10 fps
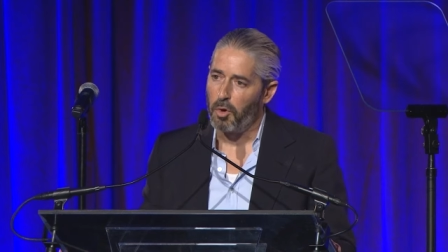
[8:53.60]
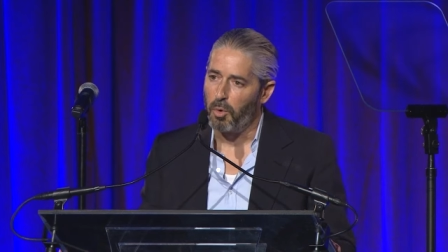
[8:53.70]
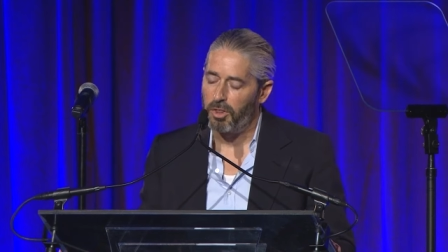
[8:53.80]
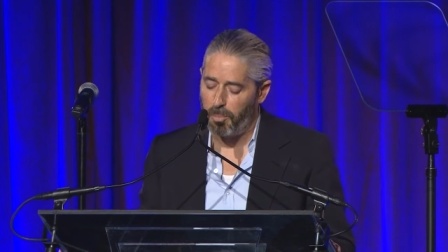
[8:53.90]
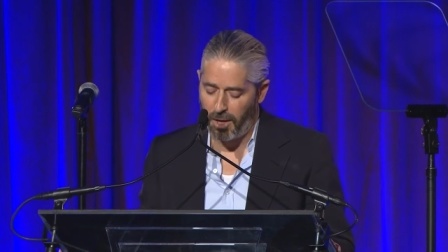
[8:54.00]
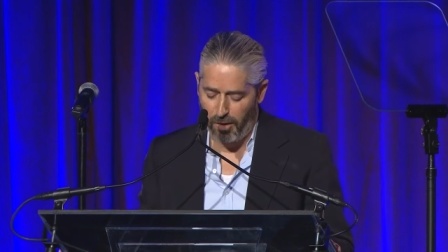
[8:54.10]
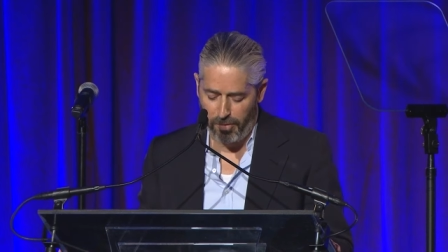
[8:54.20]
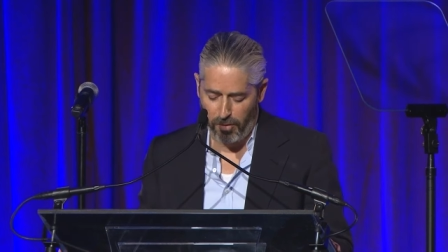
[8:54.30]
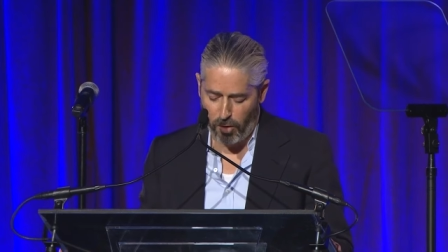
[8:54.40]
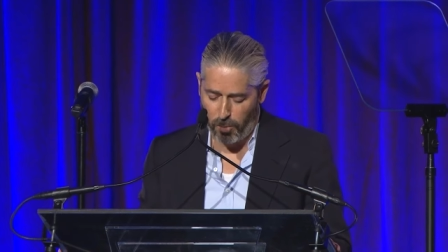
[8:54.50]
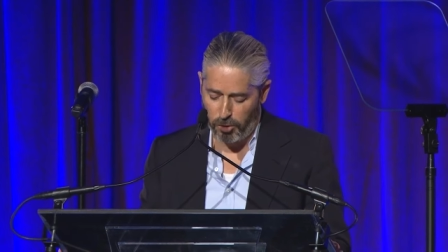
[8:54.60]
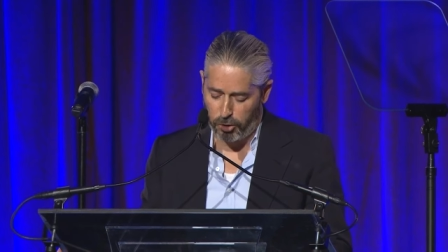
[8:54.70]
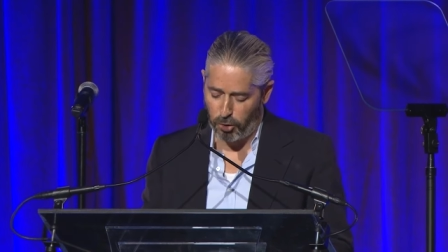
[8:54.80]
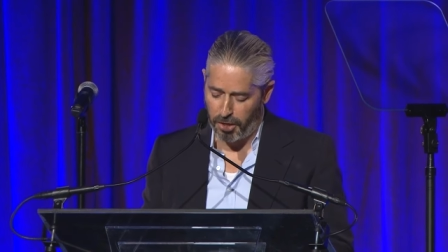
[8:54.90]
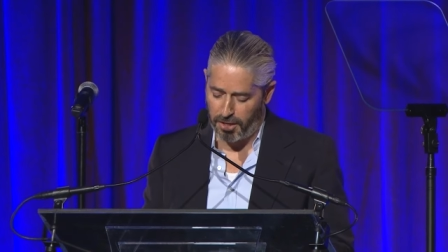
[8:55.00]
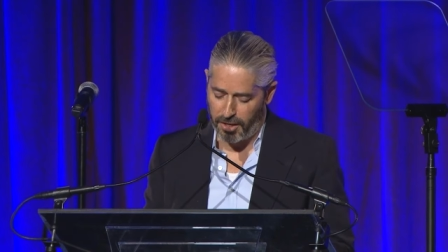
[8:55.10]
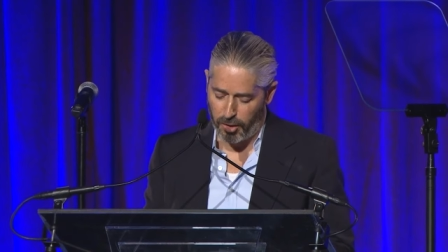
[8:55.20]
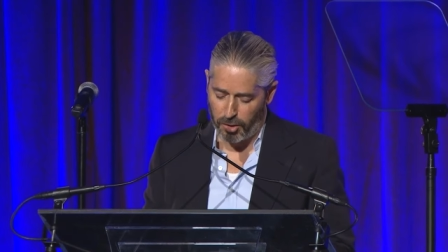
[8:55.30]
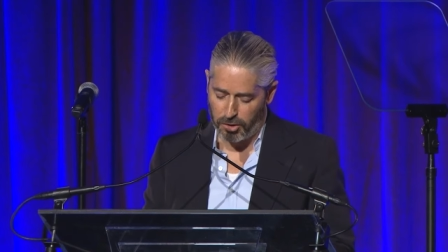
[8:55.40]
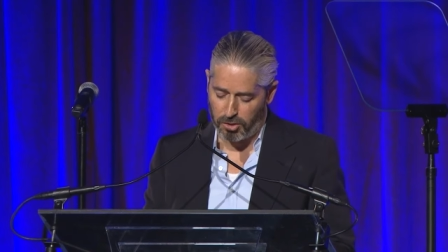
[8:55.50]
With the benefit of almost 30
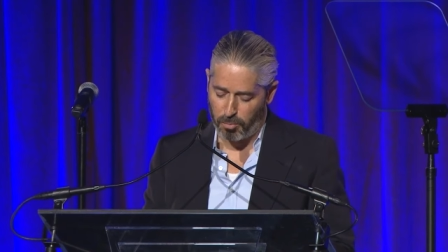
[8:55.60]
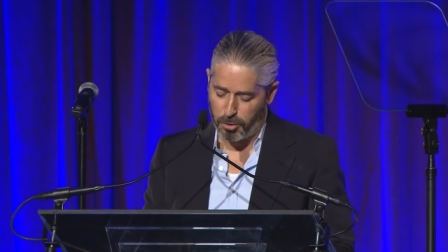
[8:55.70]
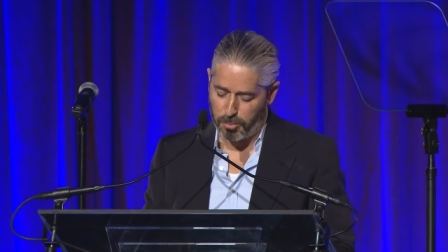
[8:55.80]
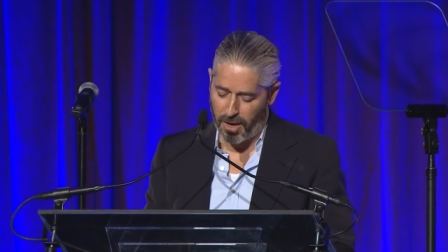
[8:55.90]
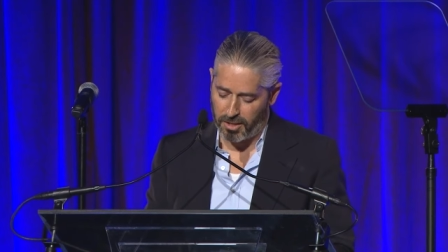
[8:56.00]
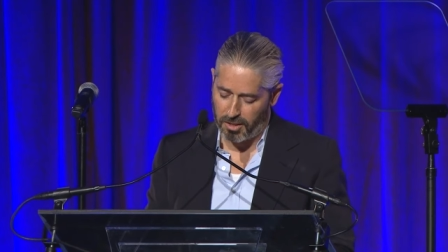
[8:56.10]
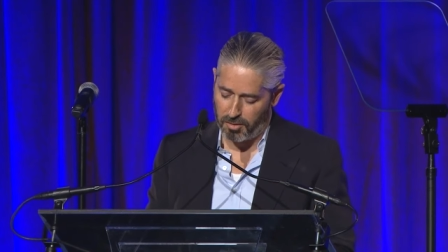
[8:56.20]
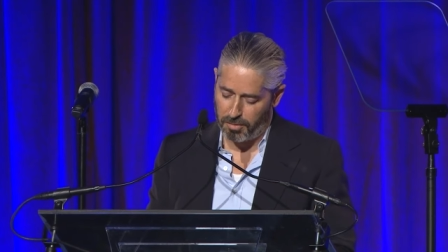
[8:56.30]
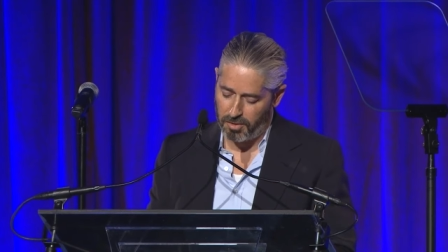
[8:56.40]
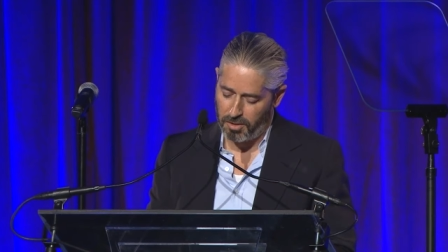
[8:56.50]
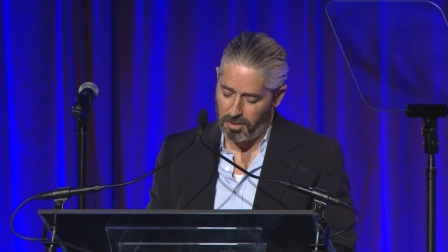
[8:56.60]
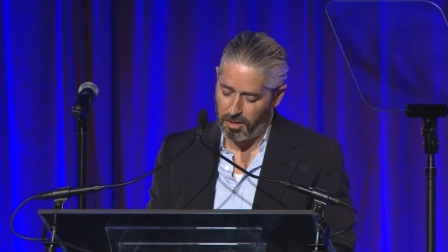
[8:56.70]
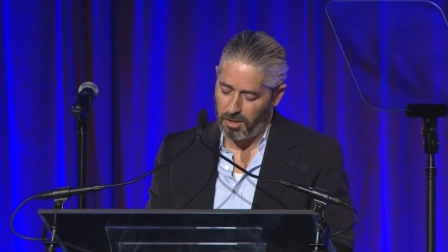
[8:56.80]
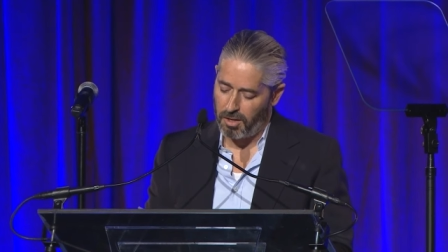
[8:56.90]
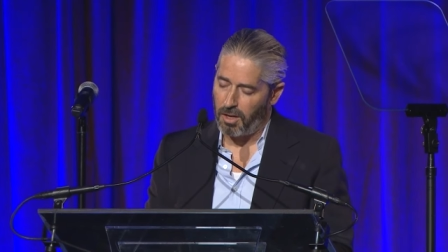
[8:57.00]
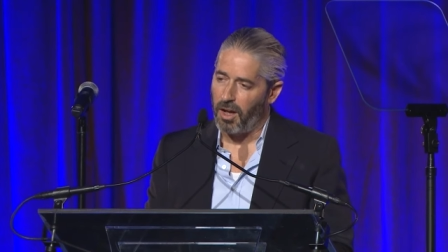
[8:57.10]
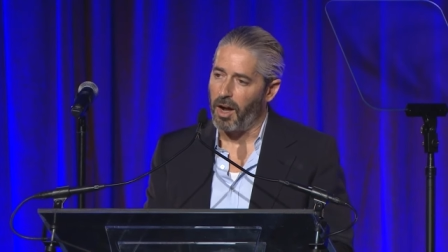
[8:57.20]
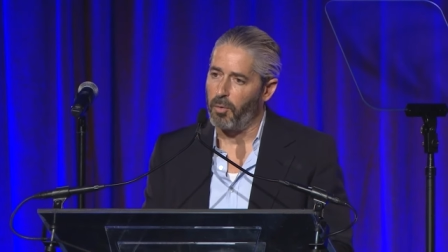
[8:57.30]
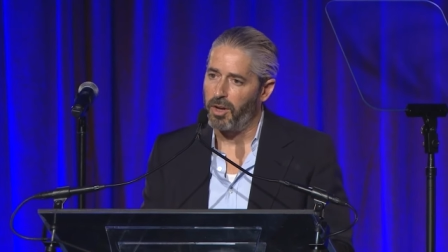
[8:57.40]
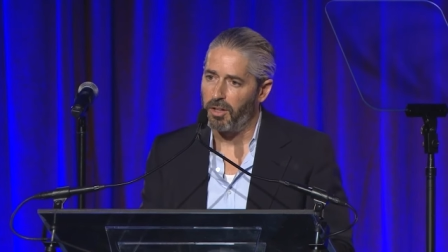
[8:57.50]
years of perspective, I
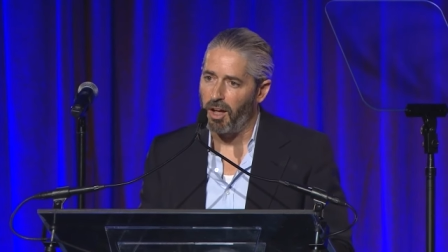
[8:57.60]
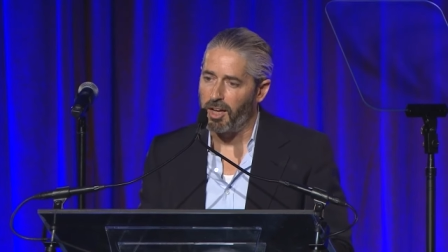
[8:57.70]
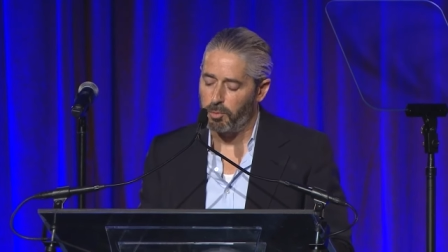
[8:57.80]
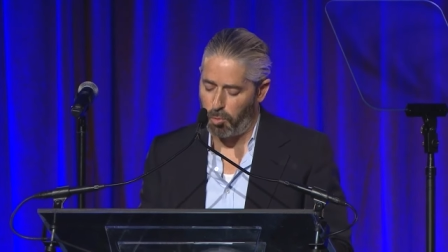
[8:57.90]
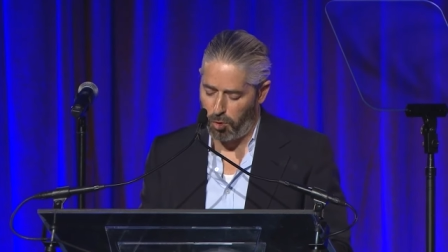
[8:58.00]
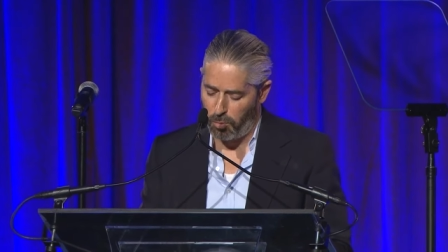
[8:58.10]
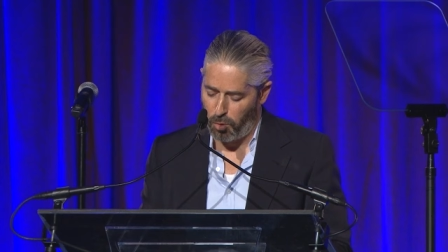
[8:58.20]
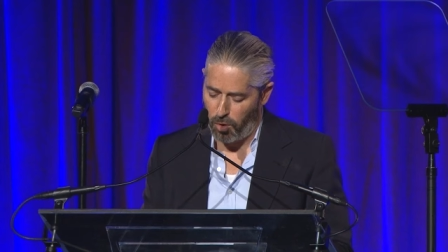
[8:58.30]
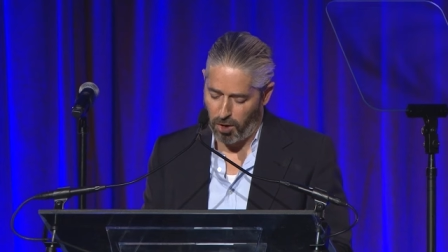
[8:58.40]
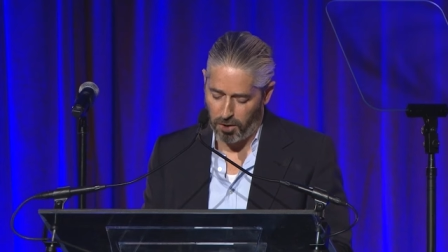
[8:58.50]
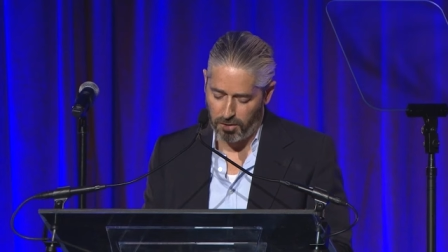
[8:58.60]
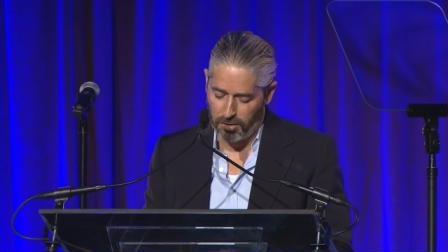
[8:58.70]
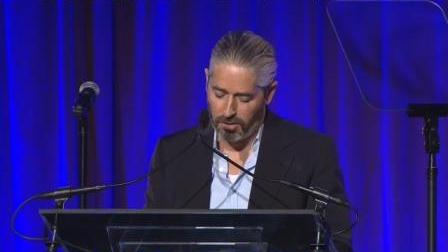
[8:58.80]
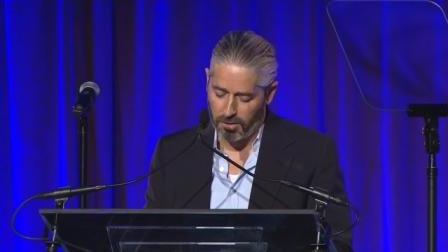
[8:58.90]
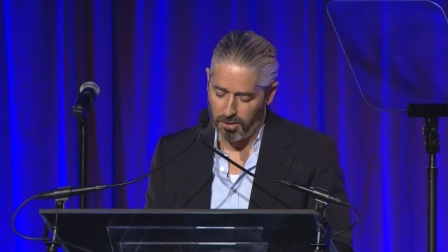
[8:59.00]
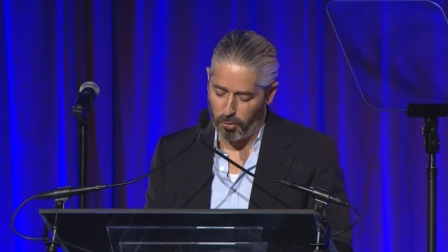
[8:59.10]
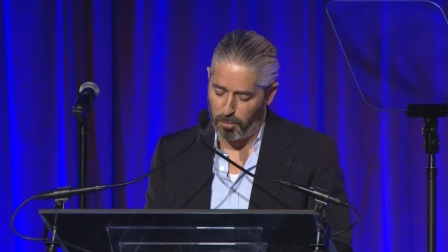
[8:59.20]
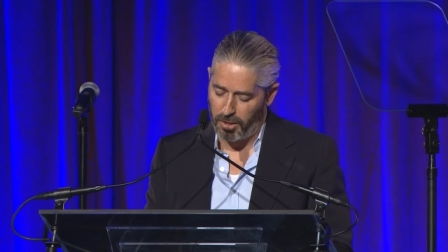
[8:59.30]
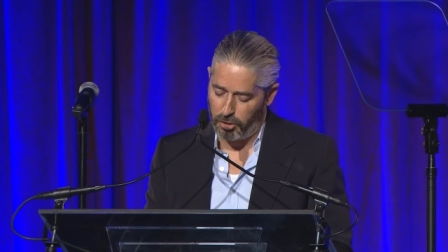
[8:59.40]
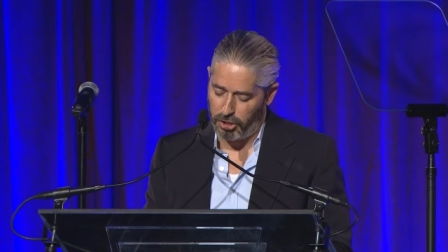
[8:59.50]
realize more and more that
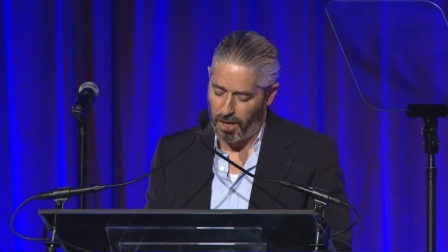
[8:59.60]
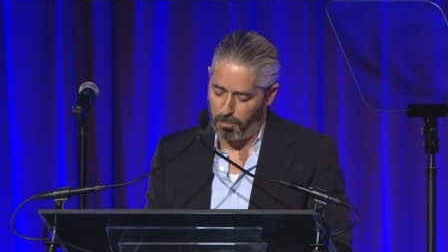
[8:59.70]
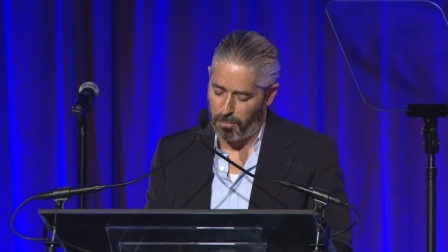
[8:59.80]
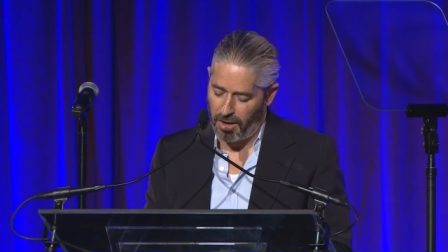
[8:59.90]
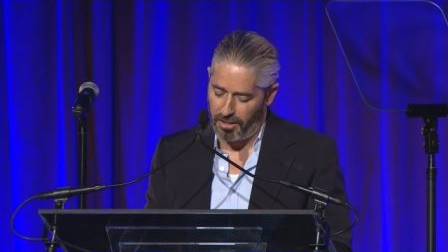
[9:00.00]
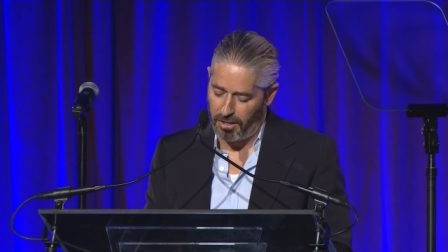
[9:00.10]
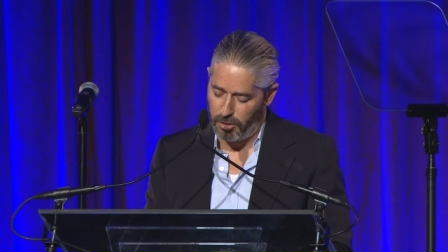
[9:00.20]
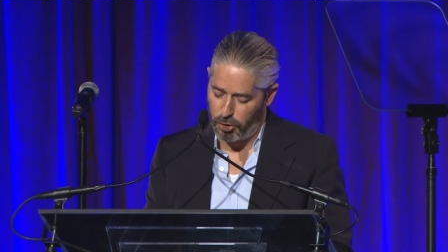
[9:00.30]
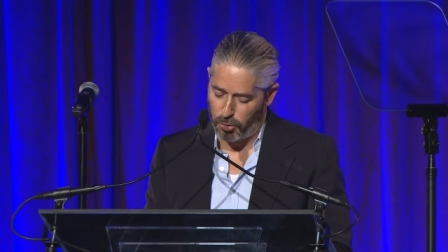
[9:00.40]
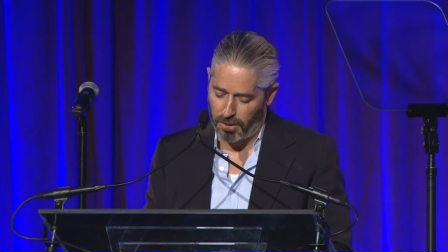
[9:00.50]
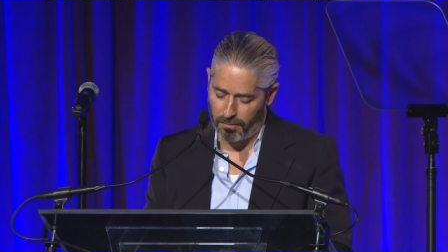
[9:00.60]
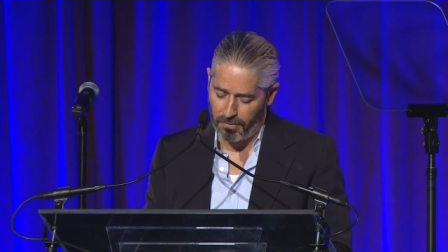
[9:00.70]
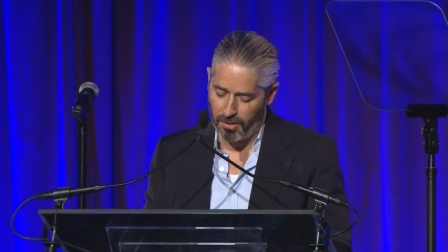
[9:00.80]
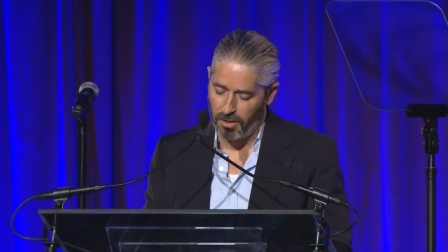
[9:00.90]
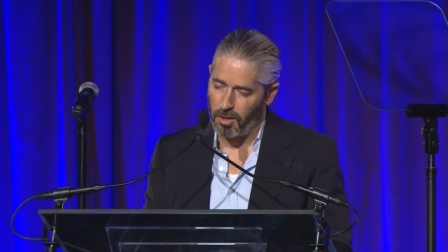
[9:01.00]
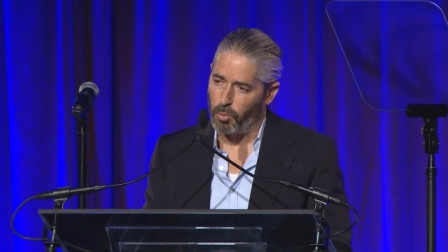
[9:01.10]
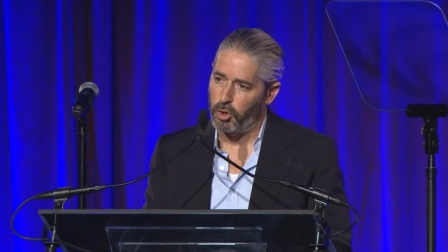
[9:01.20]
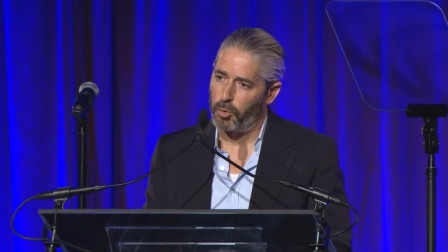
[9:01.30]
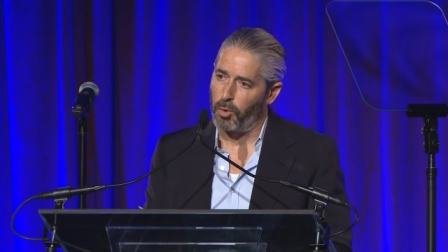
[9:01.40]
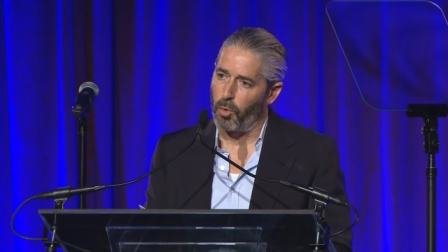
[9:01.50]
we've been shaped by the industry in
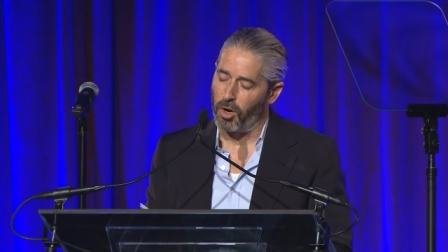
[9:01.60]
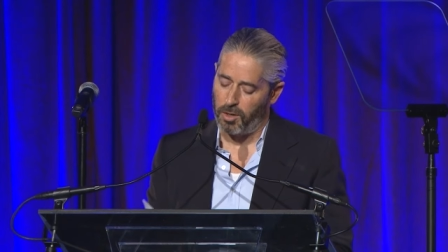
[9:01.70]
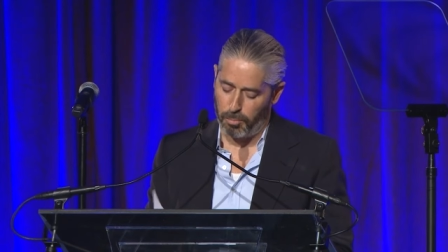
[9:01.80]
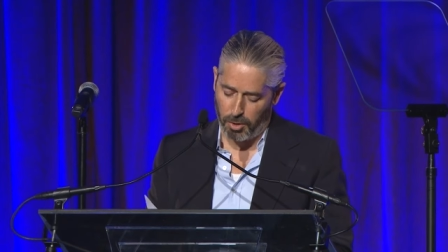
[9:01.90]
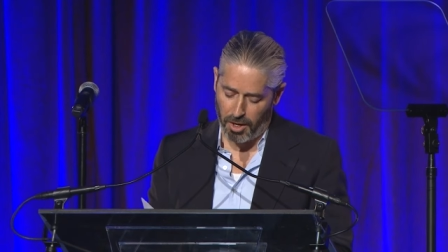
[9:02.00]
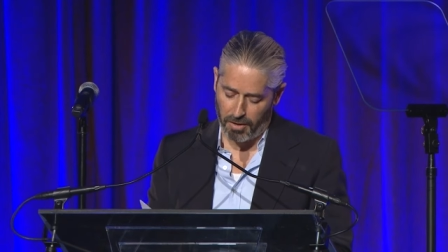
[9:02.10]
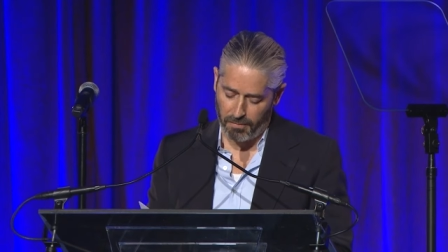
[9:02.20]
which we work and play.